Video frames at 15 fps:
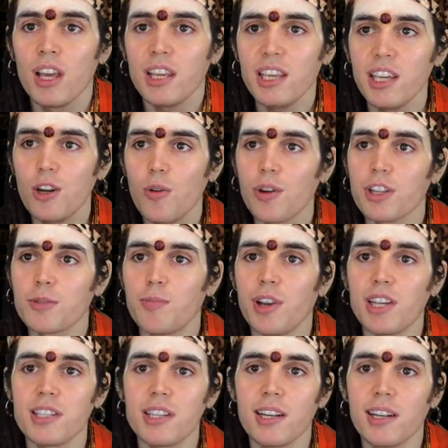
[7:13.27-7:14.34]
ego is
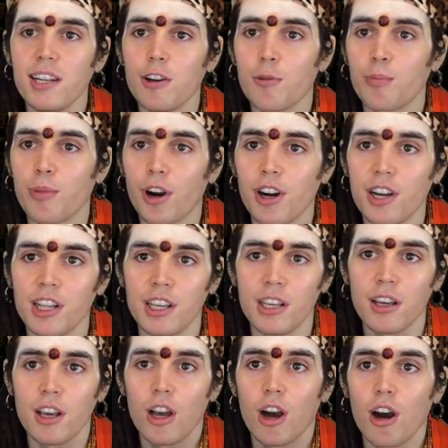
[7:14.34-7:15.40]
basically a
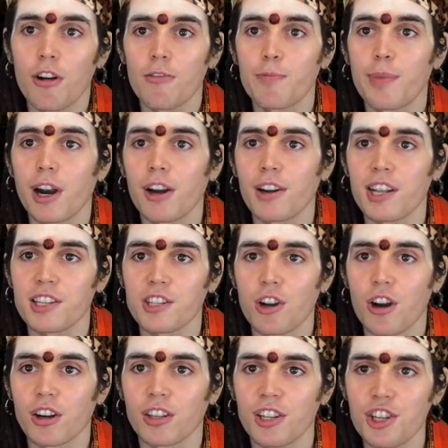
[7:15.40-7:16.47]
party of powerless
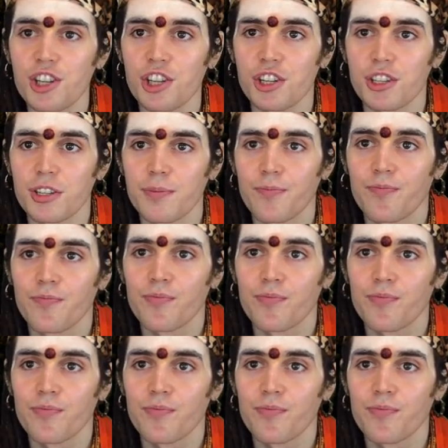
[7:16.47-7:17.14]
cognitions.